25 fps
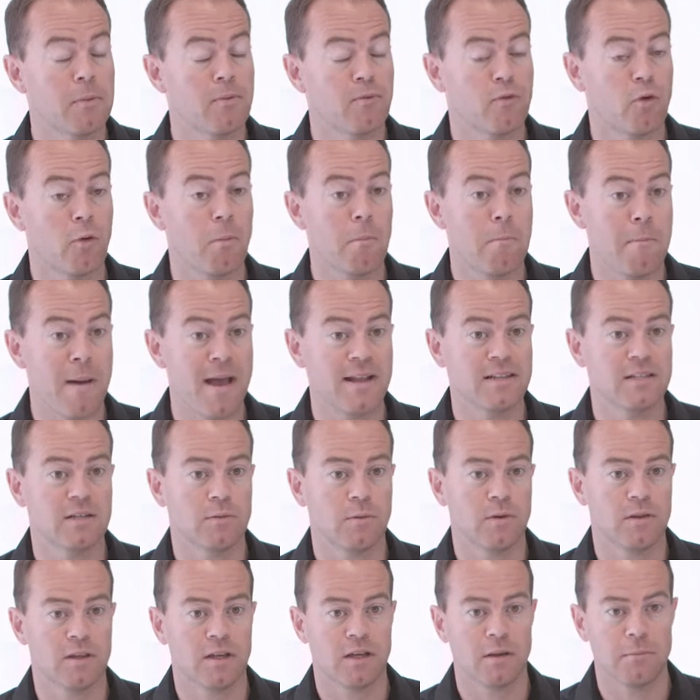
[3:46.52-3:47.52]
perform better
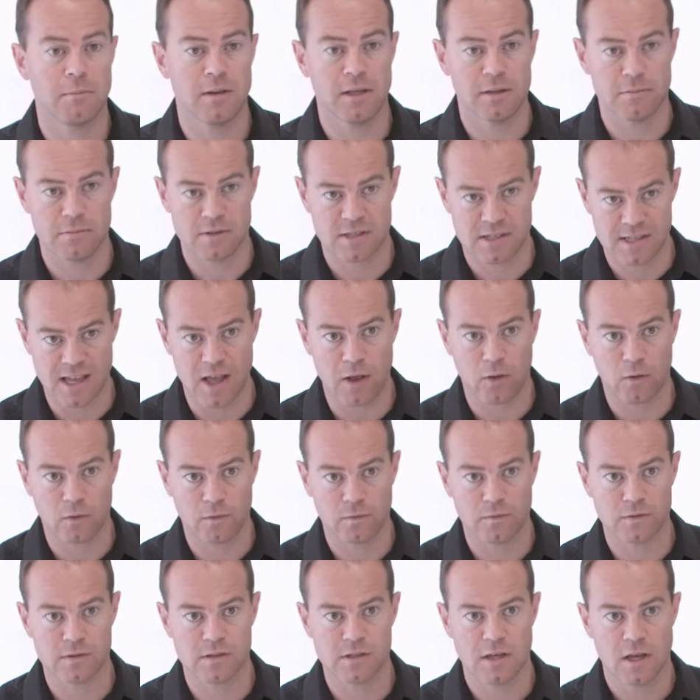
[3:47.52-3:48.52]
when they can be
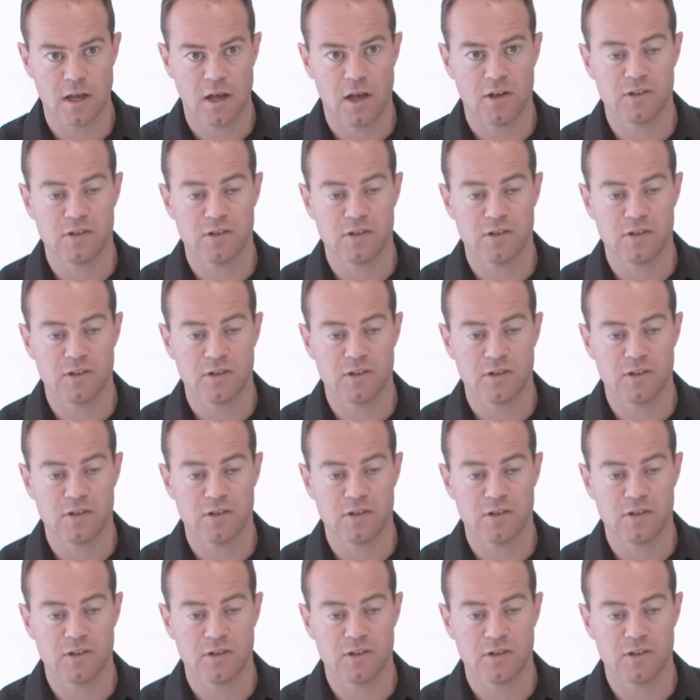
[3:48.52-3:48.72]
themselves.